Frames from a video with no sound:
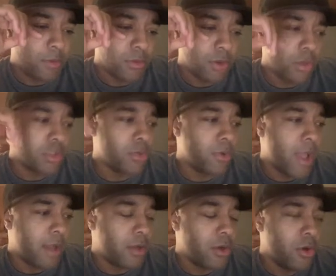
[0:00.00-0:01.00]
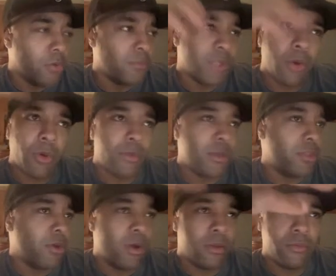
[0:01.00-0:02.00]
also echo. Now, whether they
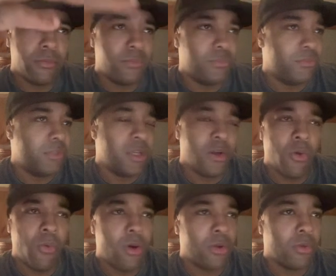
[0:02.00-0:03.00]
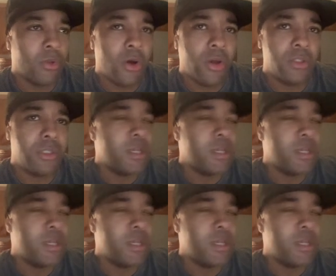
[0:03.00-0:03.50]
thought Teo won or lost,